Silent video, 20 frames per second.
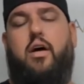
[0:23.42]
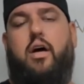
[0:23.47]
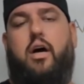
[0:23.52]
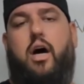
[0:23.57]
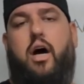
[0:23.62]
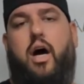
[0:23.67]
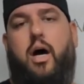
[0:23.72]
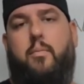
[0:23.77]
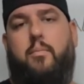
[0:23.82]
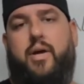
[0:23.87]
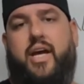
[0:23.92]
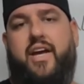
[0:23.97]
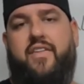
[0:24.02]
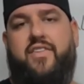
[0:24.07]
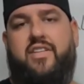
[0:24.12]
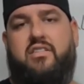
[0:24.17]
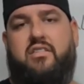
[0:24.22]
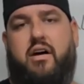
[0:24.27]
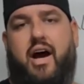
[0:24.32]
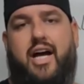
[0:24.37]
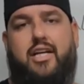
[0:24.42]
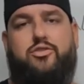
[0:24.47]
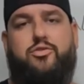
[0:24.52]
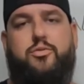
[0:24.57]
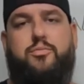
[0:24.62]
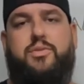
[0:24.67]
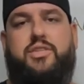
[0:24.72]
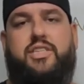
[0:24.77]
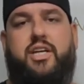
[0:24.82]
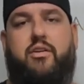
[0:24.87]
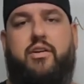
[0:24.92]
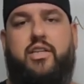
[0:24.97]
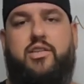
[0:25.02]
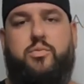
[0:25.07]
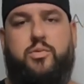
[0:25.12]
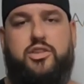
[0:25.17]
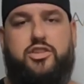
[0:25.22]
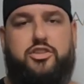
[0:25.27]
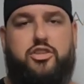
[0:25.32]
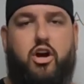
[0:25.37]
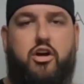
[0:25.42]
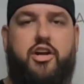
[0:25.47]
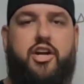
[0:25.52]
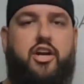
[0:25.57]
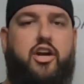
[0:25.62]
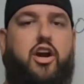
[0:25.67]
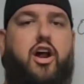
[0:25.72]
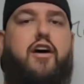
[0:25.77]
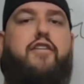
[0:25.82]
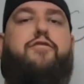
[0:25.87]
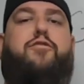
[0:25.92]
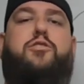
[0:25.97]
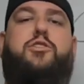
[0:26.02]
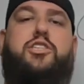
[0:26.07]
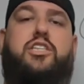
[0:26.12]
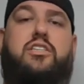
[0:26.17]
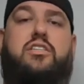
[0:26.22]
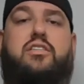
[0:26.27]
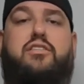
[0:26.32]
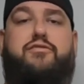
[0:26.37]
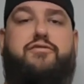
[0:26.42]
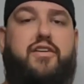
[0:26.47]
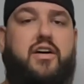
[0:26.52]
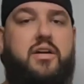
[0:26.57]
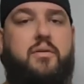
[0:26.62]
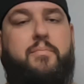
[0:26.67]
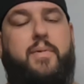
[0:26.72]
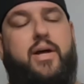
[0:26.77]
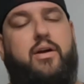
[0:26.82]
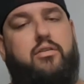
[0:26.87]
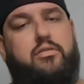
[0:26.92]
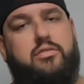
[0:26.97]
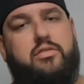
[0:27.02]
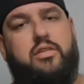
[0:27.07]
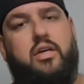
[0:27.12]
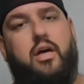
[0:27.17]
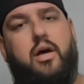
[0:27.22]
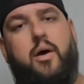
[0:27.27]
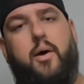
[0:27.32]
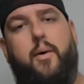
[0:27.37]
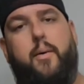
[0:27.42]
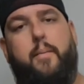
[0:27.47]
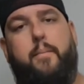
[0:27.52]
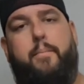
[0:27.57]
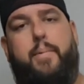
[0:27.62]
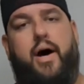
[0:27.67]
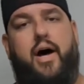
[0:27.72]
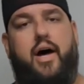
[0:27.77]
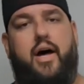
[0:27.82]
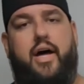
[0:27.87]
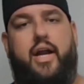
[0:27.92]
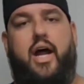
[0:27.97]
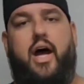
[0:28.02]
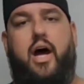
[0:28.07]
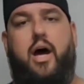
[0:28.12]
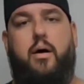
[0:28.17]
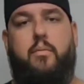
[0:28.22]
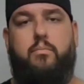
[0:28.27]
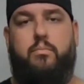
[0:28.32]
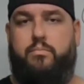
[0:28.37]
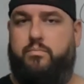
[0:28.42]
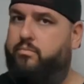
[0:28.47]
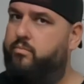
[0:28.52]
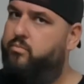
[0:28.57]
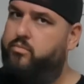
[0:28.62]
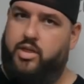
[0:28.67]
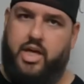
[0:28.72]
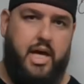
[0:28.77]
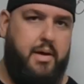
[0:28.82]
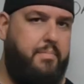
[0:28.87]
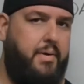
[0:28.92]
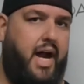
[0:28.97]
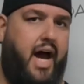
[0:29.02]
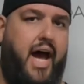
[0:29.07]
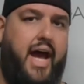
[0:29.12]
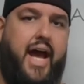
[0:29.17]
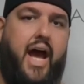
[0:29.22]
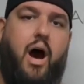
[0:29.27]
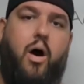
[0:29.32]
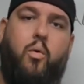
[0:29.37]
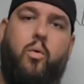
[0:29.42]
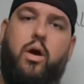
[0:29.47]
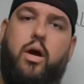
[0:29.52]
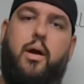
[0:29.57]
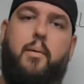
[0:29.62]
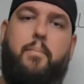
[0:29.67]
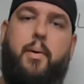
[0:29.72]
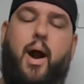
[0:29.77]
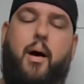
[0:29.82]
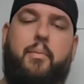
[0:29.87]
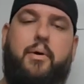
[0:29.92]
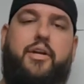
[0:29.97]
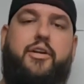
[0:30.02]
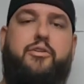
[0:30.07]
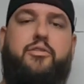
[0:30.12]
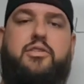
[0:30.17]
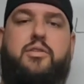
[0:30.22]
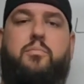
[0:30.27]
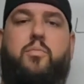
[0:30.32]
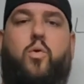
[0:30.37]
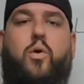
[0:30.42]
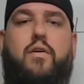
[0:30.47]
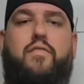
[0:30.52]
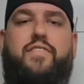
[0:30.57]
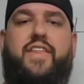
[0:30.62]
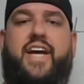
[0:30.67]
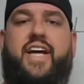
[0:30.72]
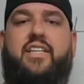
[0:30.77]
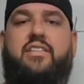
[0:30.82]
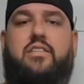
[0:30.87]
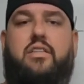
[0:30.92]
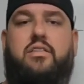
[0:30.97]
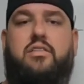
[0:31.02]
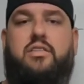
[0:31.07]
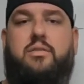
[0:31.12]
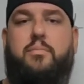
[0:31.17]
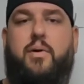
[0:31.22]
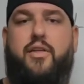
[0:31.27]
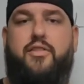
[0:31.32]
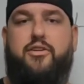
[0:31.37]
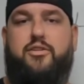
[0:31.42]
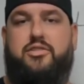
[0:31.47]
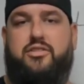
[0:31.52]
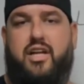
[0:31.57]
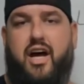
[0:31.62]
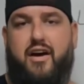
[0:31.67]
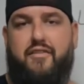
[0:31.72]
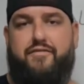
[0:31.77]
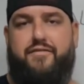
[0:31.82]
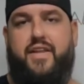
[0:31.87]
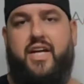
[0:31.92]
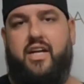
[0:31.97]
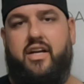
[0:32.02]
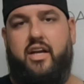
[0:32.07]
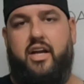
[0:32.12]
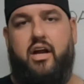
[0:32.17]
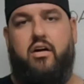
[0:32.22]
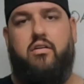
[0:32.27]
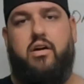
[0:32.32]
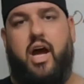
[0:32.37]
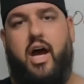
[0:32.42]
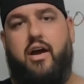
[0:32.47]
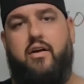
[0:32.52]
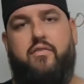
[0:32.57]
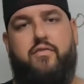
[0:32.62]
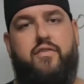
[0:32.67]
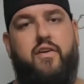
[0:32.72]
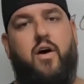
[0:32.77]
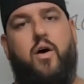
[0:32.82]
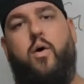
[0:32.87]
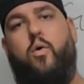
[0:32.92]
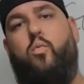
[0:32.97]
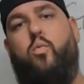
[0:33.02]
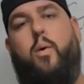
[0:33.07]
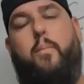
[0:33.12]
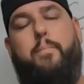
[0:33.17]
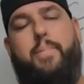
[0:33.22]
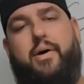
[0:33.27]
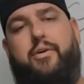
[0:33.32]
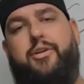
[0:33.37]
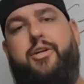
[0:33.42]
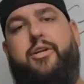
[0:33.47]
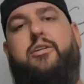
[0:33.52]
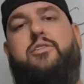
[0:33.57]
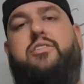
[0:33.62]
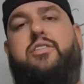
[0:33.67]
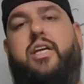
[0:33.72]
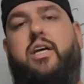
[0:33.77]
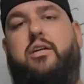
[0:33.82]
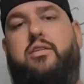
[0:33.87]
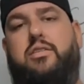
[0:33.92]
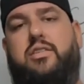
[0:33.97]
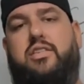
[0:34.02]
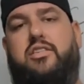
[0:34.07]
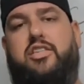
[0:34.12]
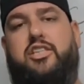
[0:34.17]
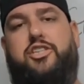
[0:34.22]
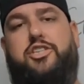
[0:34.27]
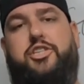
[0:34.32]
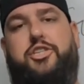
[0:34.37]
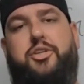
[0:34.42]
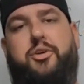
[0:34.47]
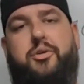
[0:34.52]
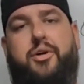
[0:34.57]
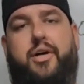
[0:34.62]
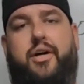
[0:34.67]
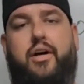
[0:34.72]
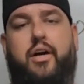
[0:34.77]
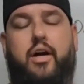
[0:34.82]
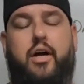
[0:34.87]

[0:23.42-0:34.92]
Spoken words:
Again, this classroom series, we're starting it off with just the fundamentals, but keep an eye out. We're gonna probably do some more of these on some other stuff that, you know, kind of will build your skills as a shooter.